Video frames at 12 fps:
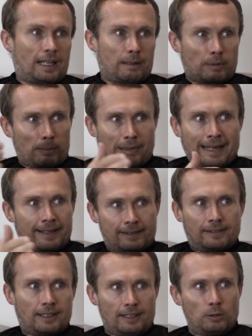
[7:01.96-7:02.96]
get my
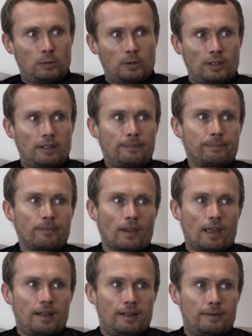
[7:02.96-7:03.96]
plan in order.
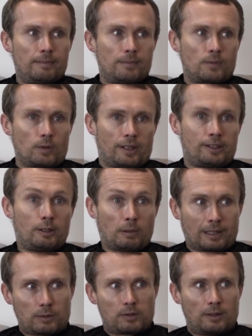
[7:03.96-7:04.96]
So I knew
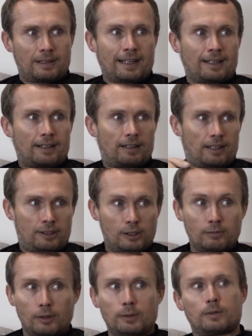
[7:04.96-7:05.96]
what I was doing. I had a
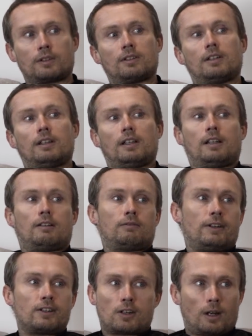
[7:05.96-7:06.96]
new route,
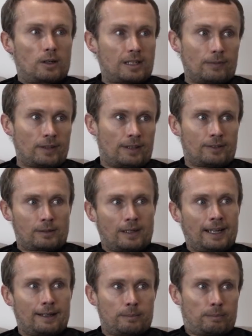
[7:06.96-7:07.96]
recharged everything, so I
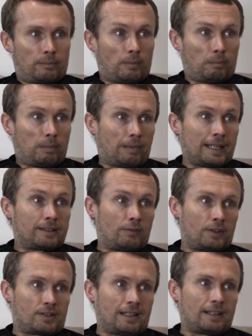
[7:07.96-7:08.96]
had plenty of
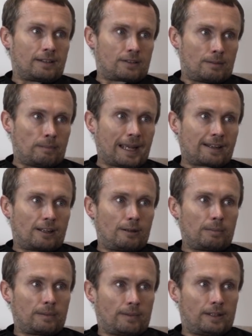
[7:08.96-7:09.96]
resilience and
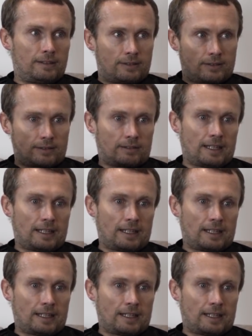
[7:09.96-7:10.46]
backup, and